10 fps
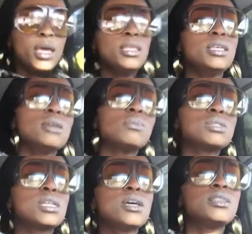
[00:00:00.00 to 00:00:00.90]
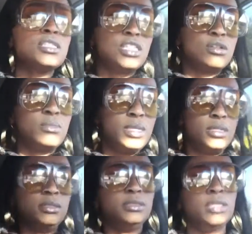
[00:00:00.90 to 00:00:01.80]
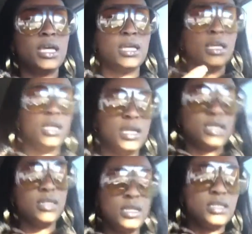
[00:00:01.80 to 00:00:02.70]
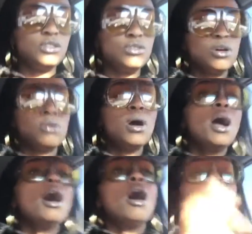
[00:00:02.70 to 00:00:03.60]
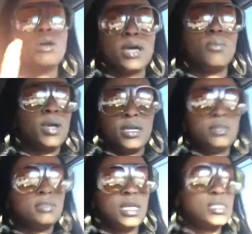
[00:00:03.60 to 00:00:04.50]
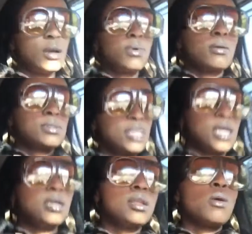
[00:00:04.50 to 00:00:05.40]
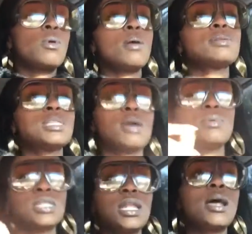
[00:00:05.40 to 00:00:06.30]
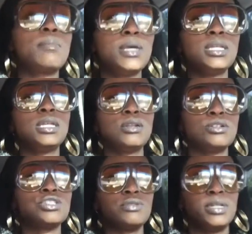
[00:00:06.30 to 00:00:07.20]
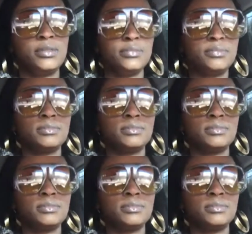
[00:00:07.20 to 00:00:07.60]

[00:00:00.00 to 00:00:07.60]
And then there was another gentleman, and okay, wait, that's not what I was saying. What I was saying was a lot of men need nurturing.